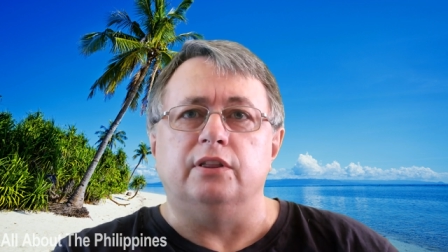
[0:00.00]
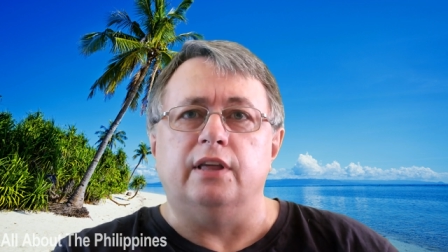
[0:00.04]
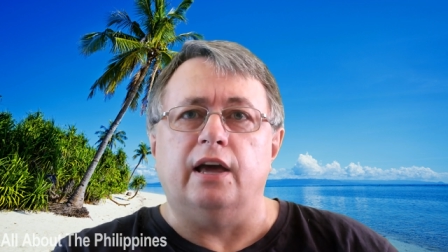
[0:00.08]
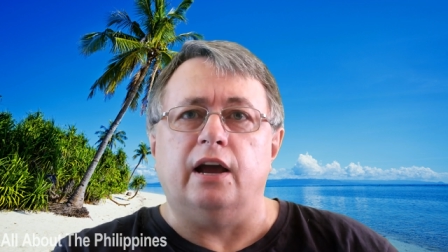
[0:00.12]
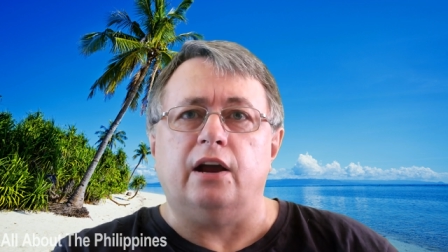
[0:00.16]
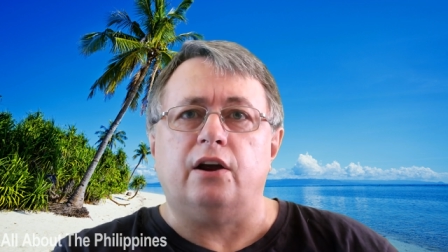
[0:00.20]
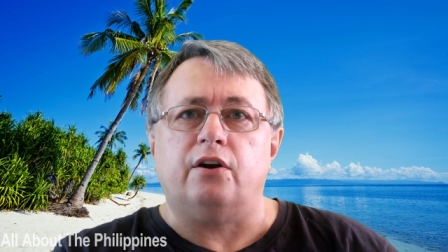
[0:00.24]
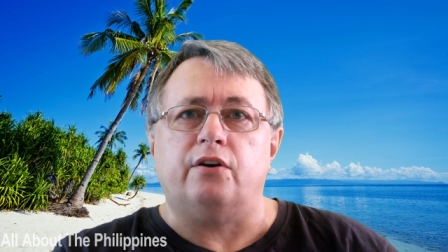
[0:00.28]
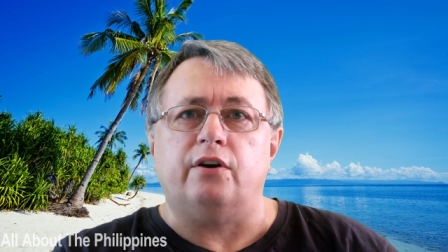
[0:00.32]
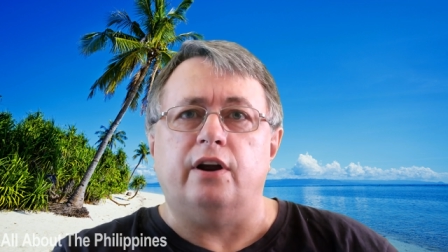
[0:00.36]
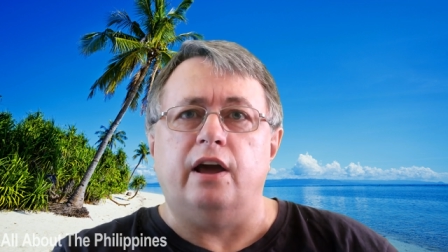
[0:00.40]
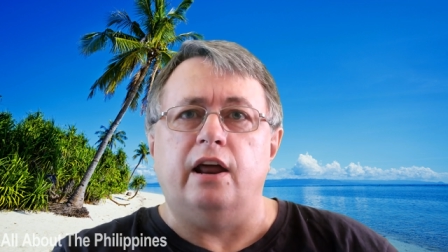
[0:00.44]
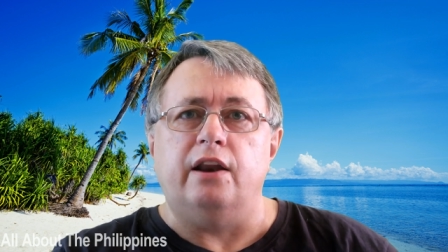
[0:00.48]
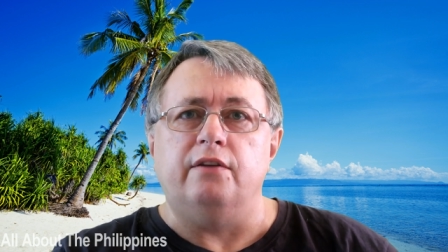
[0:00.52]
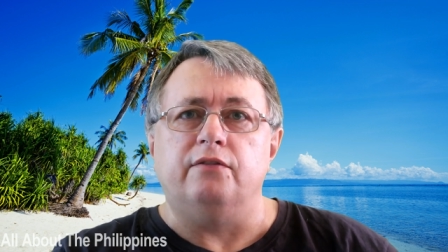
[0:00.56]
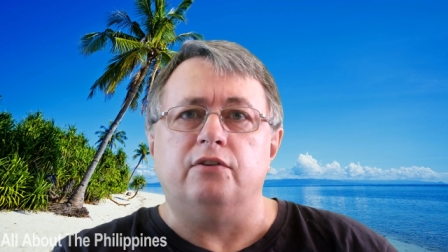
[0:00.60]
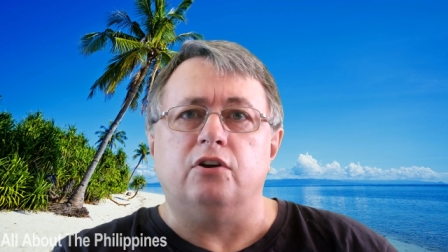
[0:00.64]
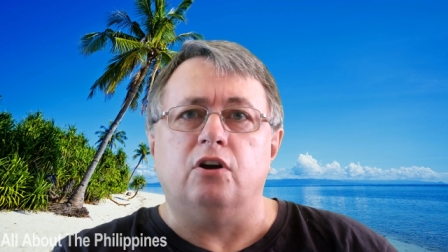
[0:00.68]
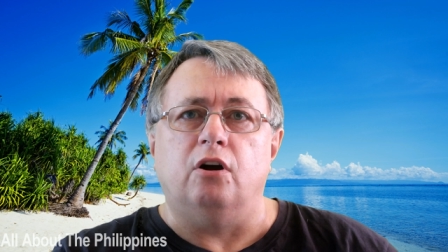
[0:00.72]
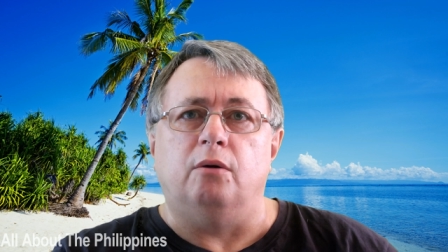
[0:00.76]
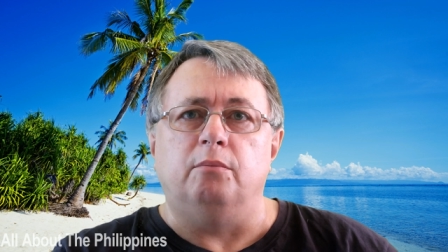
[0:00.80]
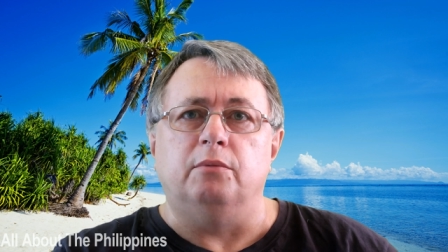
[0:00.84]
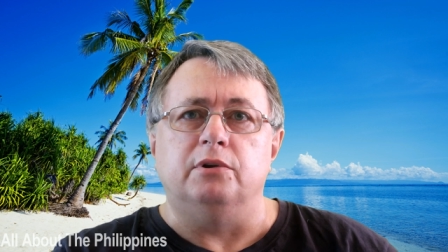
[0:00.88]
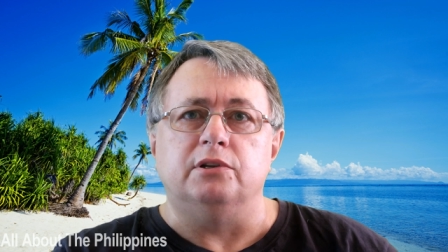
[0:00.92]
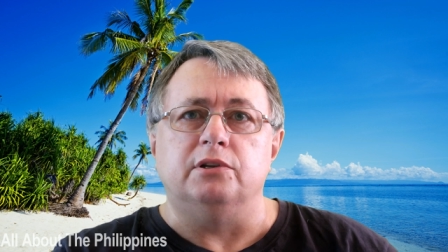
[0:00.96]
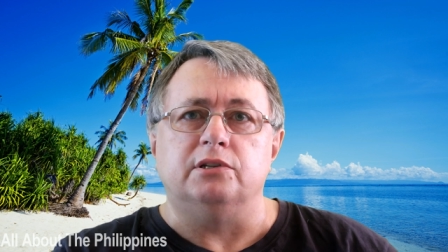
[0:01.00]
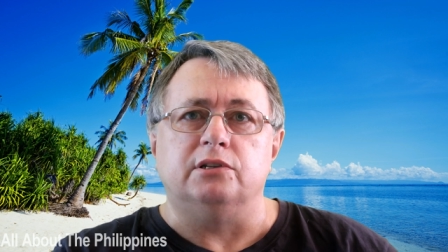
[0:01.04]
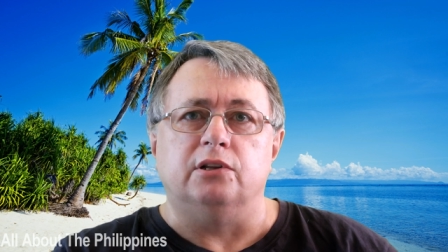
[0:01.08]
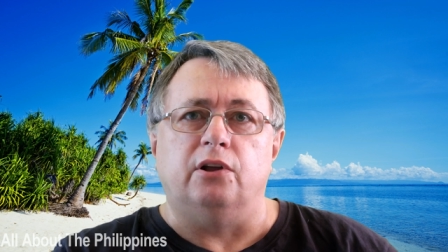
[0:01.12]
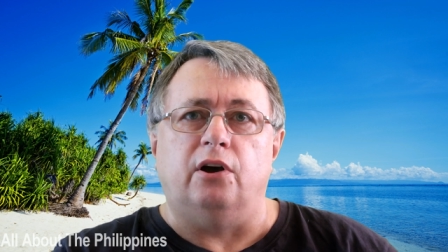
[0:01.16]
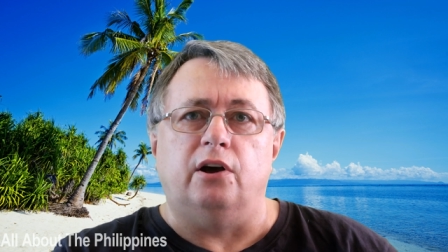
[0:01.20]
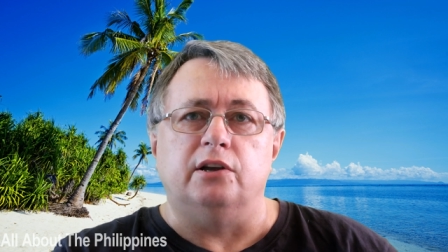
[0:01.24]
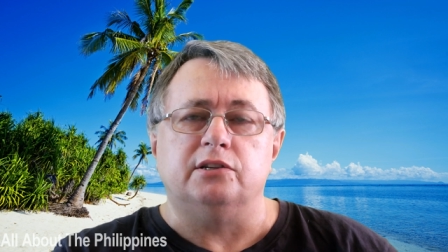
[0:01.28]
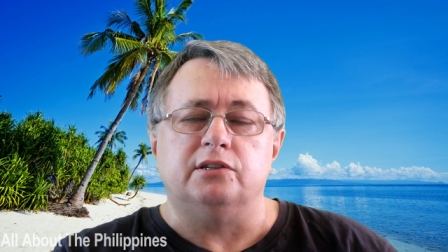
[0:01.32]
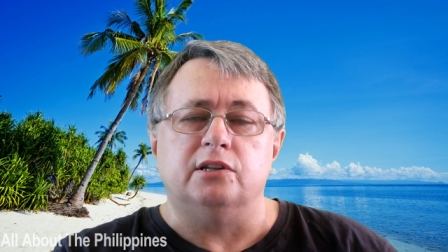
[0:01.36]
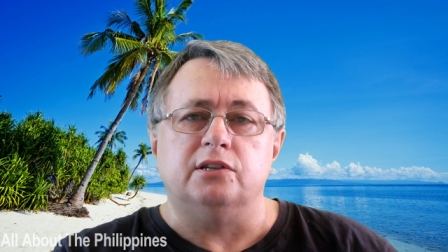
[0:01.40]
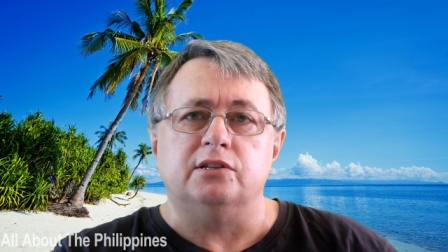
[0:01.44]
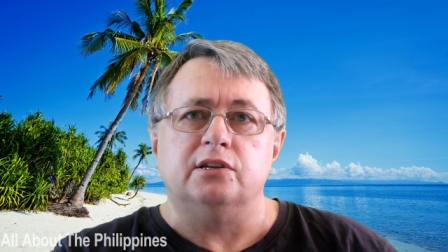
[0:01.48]
that Creative Commons
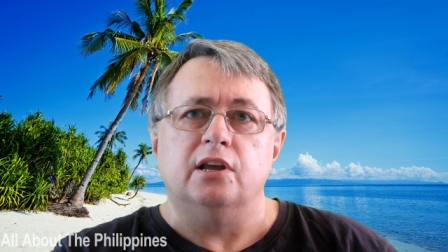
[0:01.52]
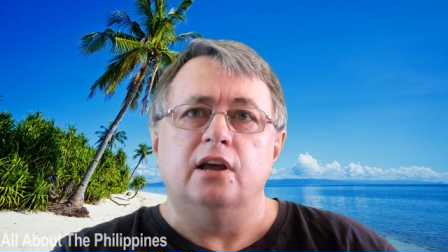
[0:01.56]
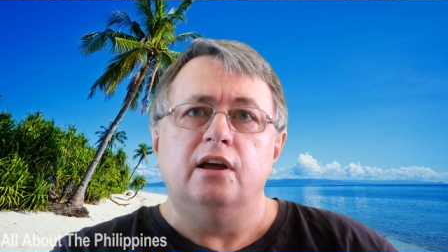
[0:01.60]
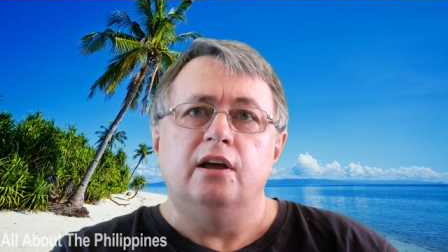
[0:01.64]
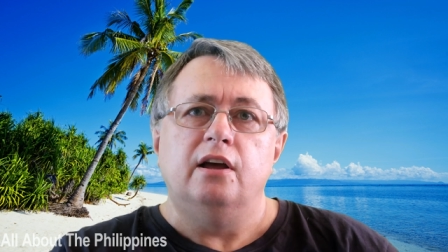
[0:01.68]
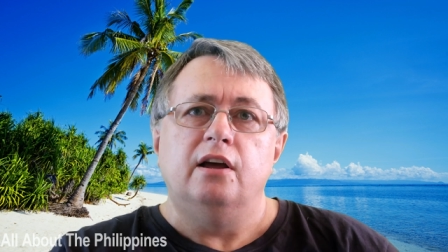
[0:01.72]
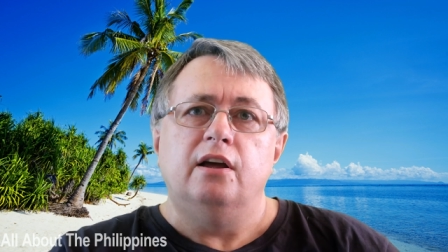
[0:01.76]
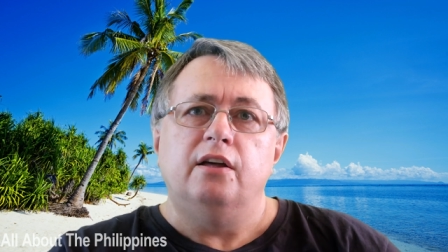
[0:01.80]
license,